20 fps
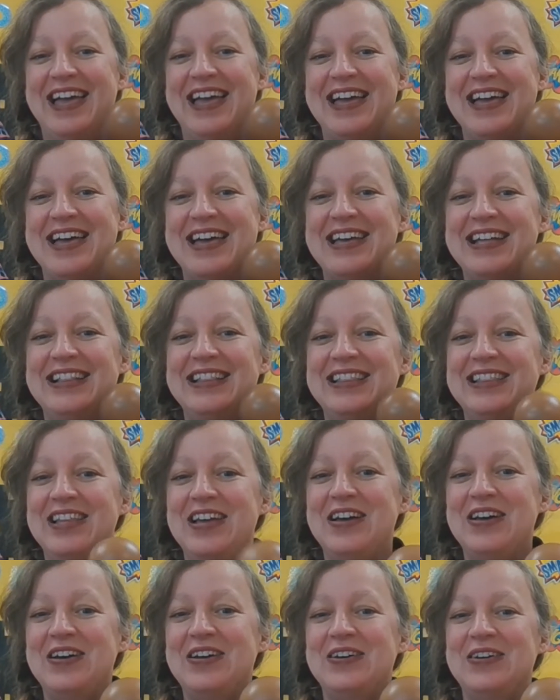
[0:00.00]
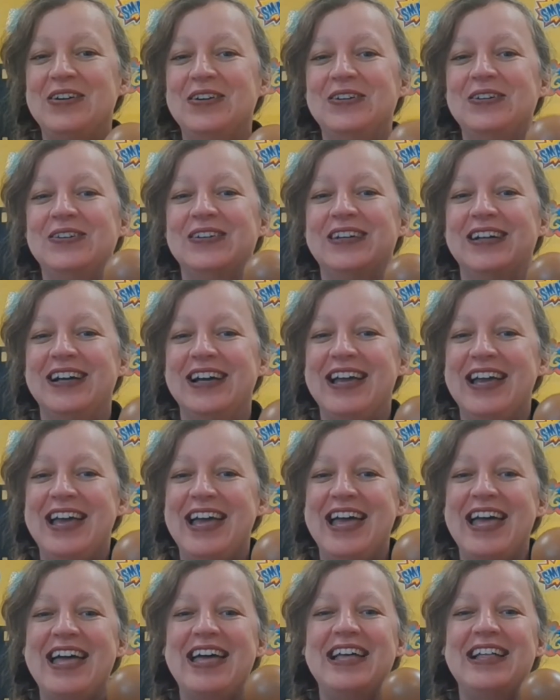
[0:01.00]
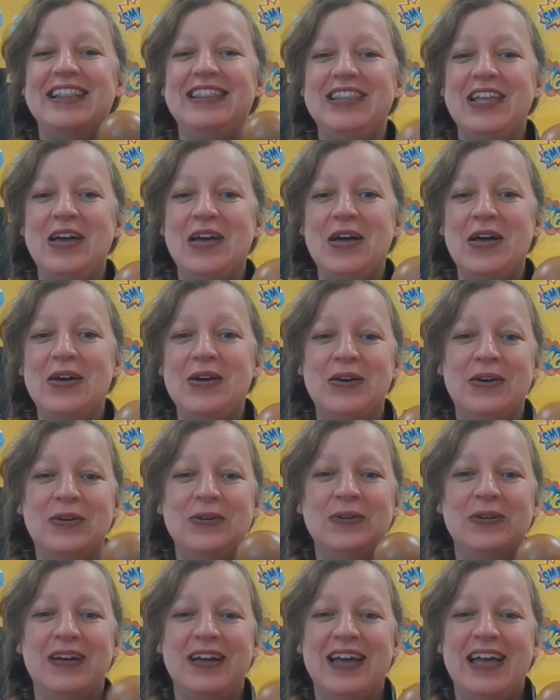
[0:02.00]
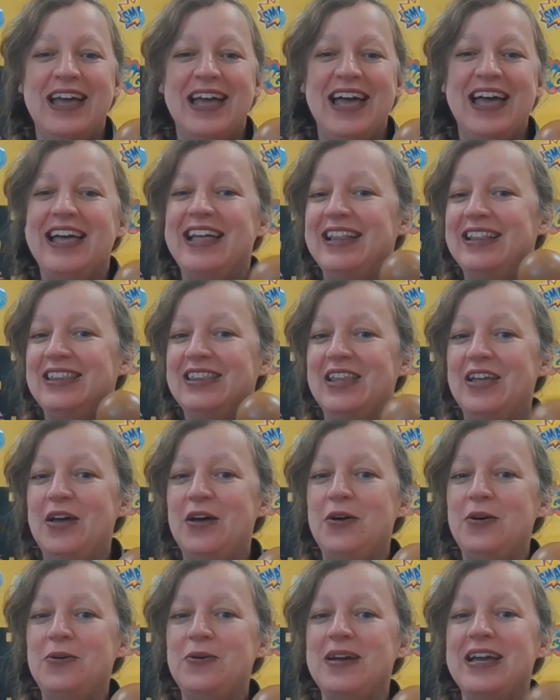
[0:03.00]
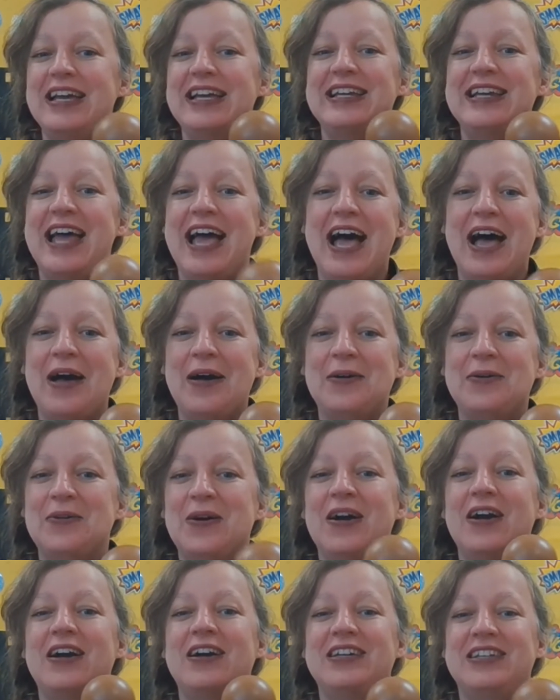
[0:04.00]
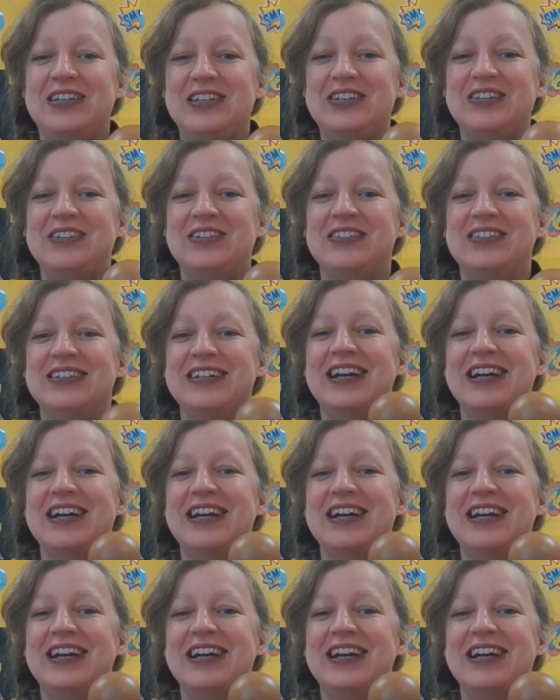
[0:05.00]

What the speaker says: Hello, hello, hello, and how are you?